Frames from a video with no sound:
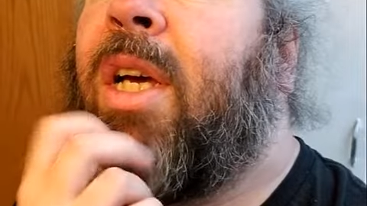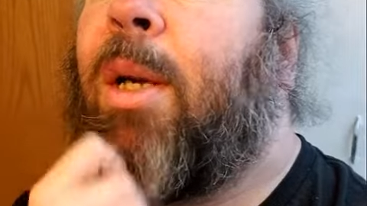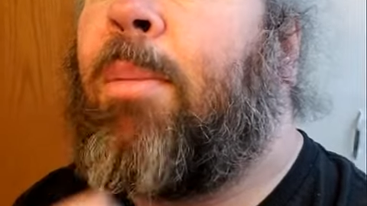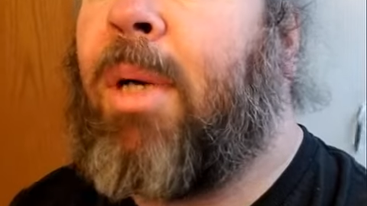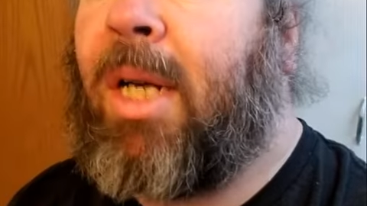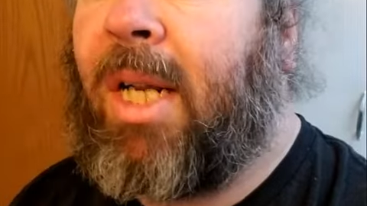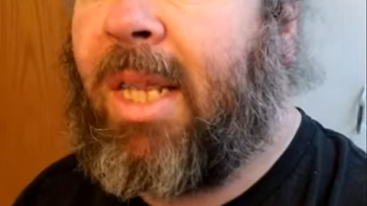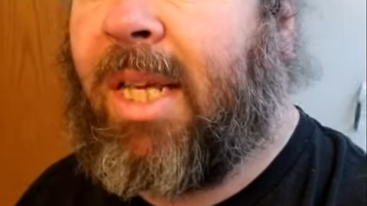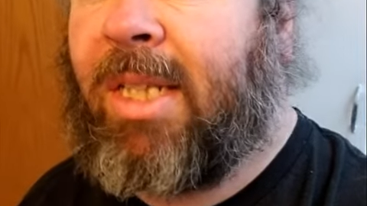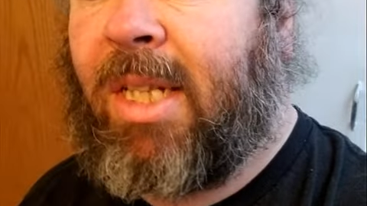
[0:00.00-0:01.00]
But I
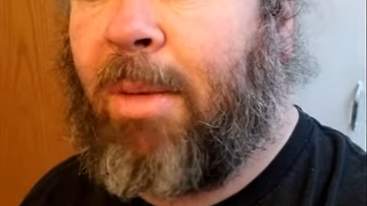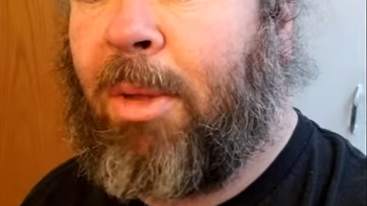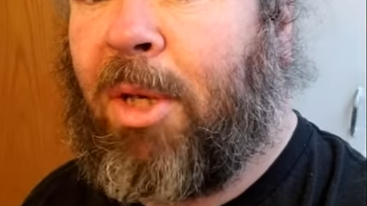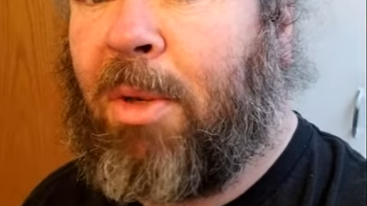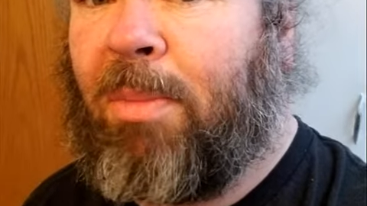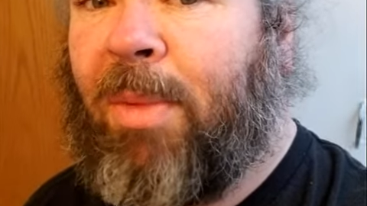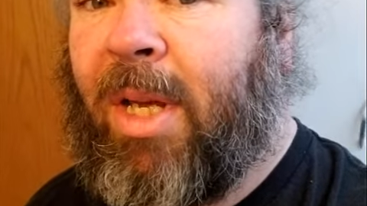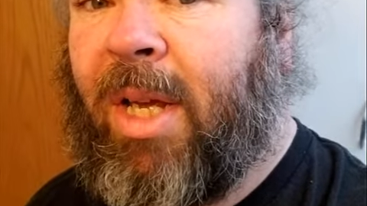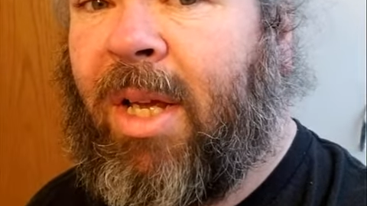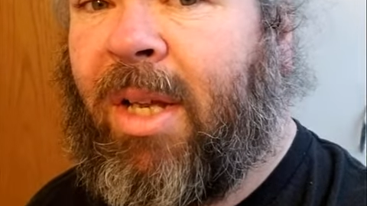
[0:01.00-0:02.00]
think it's time to go,
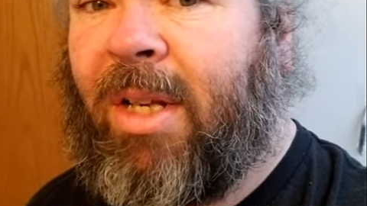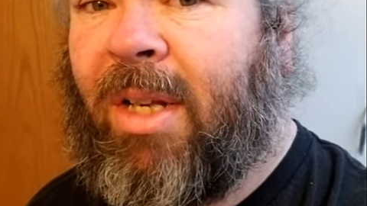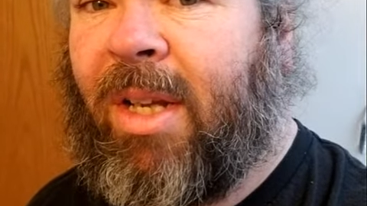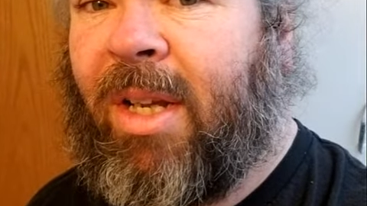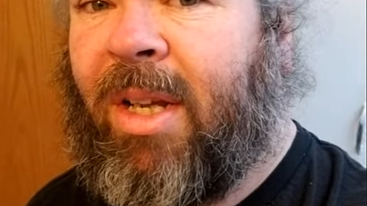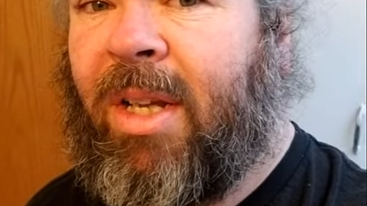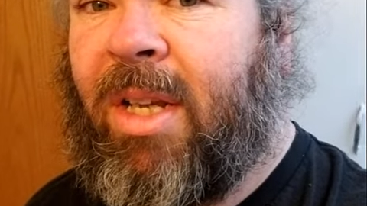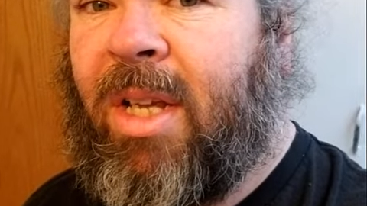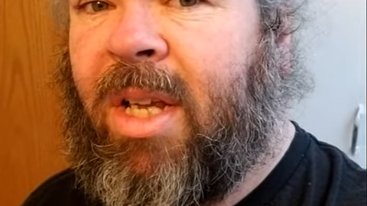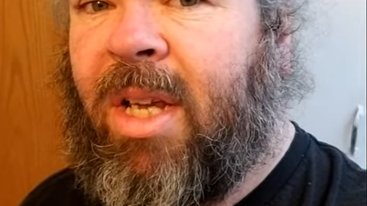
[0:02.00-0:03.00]
and
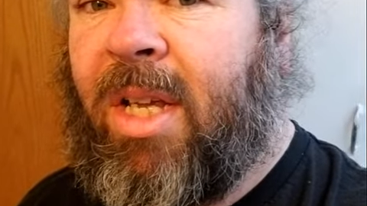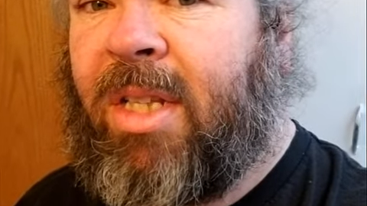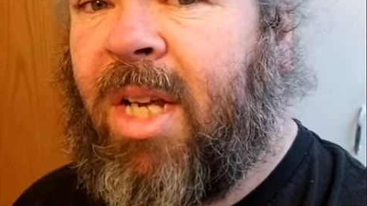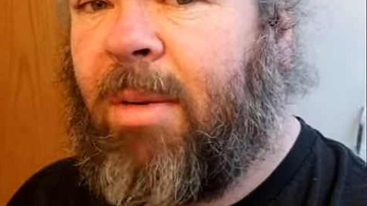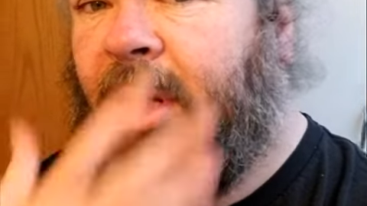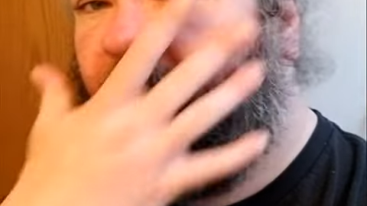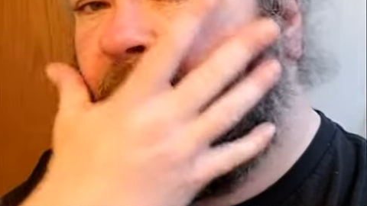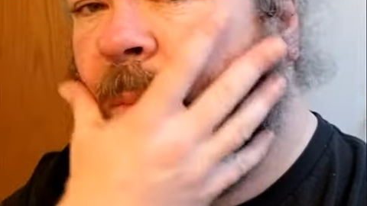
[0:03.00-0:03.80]
it's time to